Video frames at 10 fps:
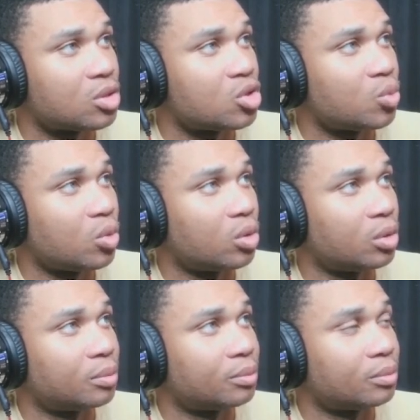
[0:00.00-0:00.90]

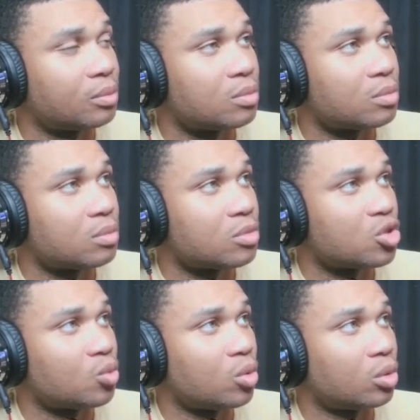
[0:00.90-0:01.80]
Swarm.
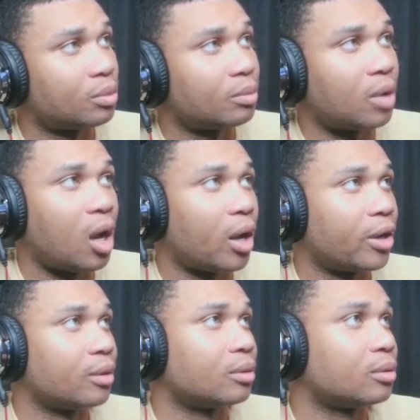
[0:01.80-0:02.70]
Swarm. Alright.